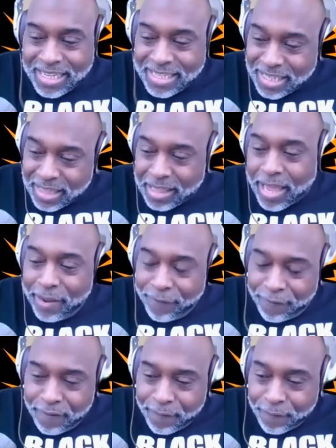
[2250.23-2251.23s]
is
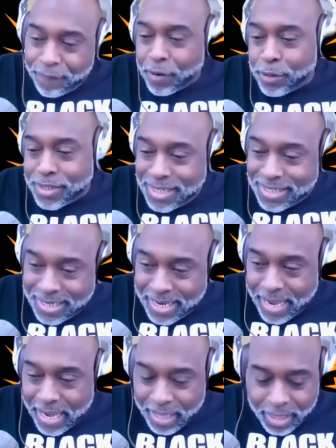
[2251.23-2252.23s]
life versus
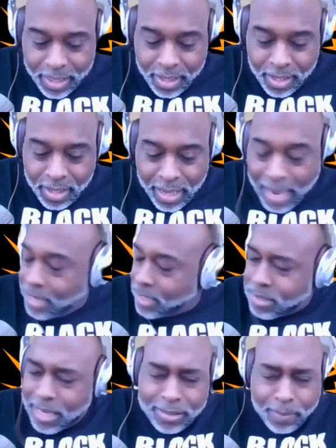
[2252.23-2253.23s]
death. At
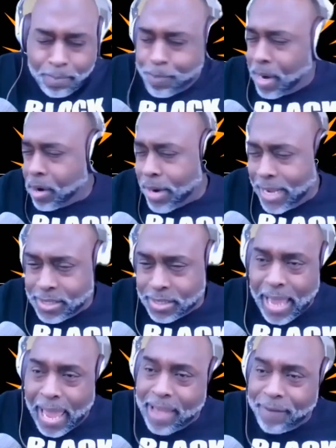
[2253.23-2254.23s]
its bare essence,
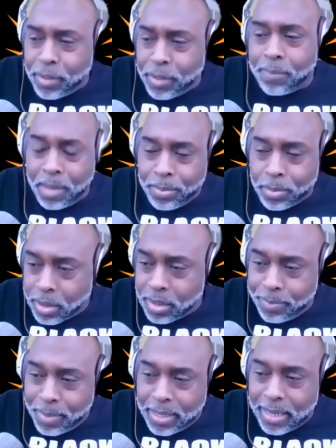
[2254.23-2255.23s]
500,000 people are
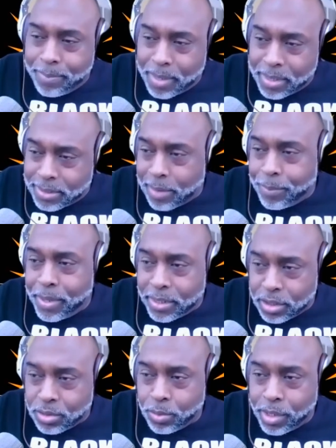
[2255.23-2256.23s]
going to be dead by the time we
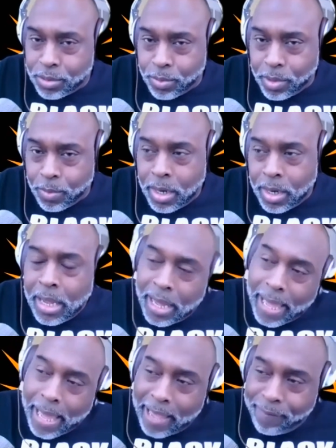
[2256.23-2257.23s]
get to 2021.
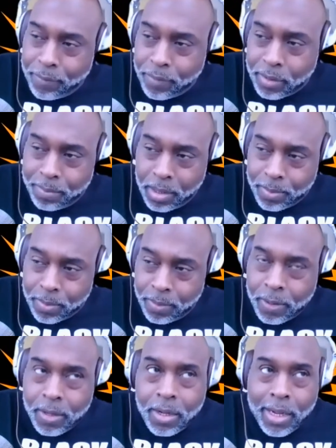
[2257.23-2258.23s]
500,000 people.
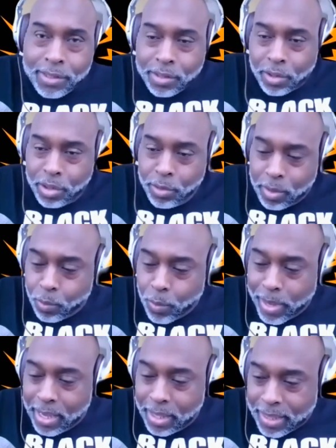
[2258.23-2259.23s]
And so you can
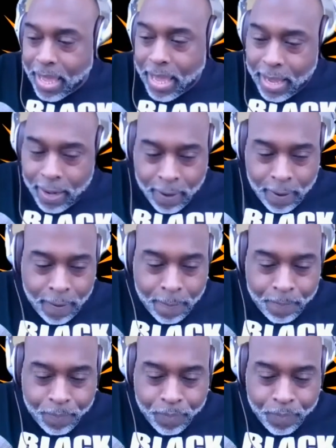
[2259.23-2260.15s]
weigh that,